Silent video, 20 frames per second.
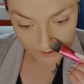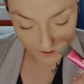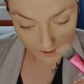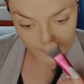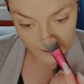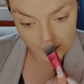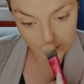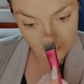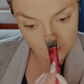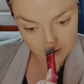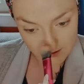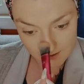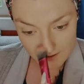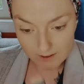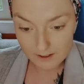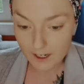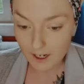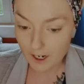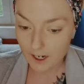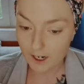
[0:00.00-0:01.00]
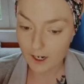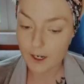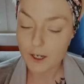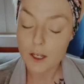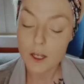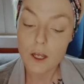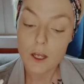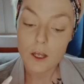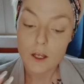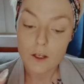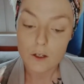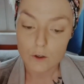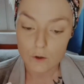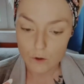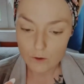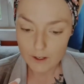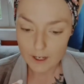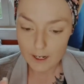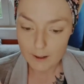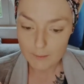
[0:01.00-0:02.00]
And I would say,
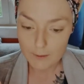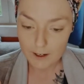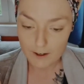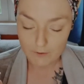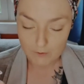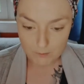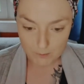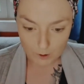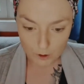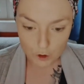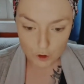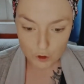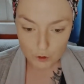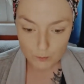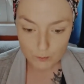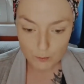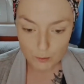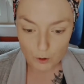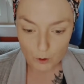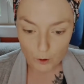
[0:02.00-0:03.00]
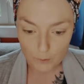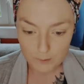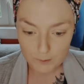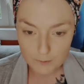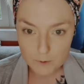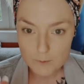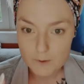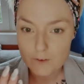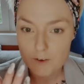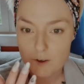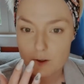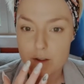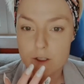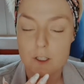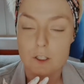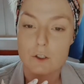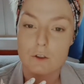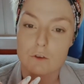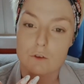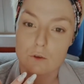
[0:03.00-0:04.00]
not that I have much problems with
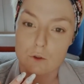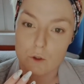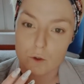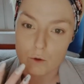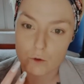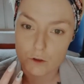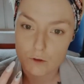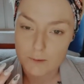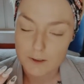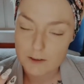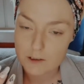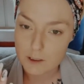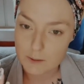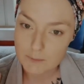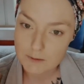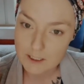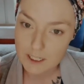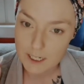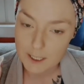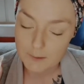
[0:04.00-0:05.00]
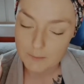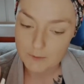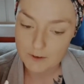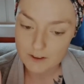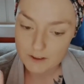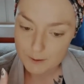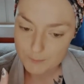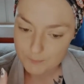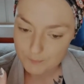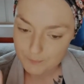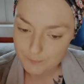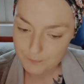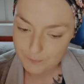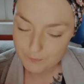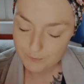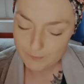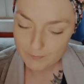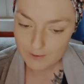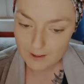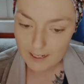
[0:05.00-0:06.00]
foundations on the nose, but sometimes
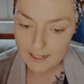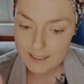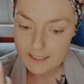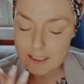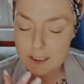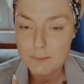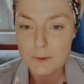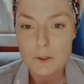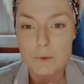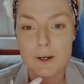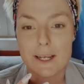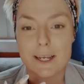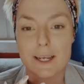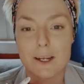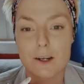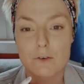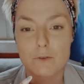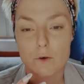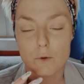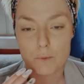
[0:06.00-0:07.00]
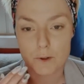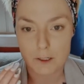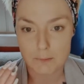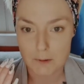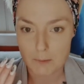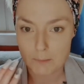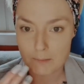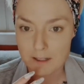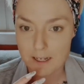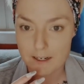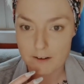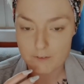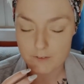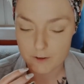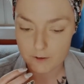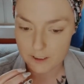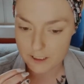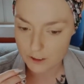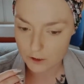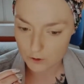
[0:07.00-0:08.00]
I need to be quite careful when I'm applying
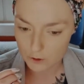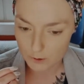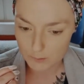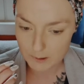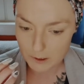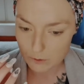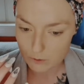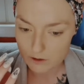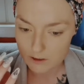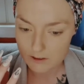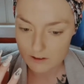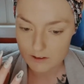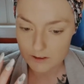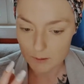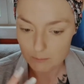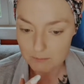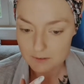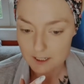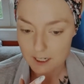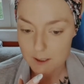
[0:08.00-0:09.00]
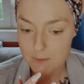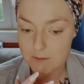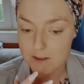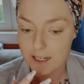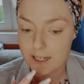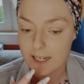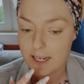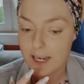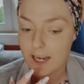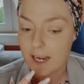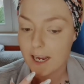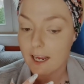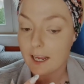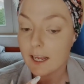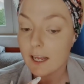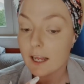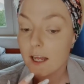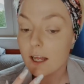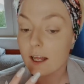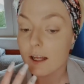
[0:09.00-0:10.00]
foundation on my nose, because sometimes I get
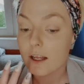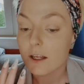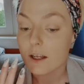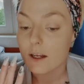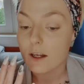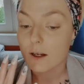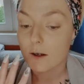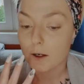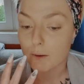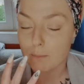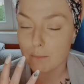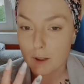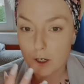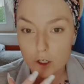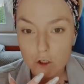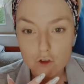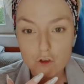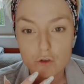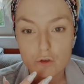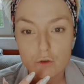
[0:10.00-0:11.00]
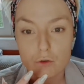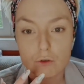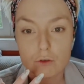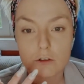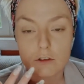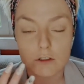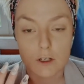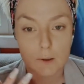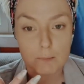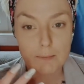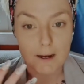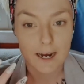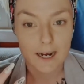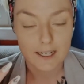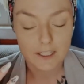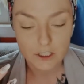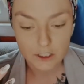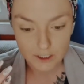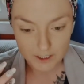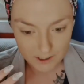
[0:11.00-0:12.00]
brush strokes or
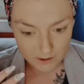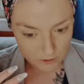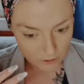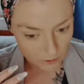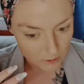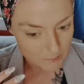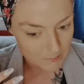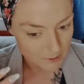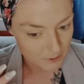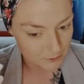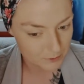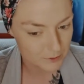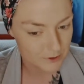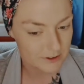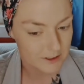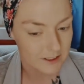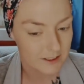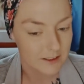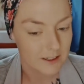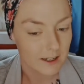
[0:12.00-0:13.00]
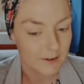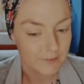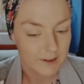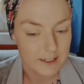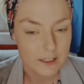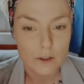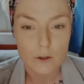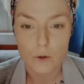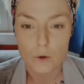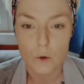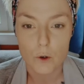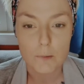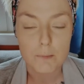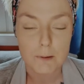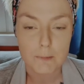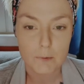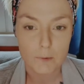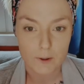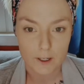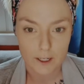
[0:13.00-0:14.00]
patchiness on my nose, and I find a lot of
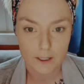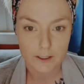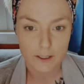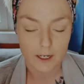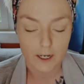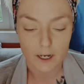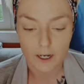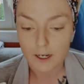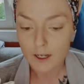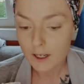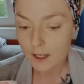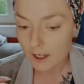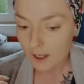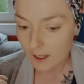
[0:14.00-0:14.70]
people get that.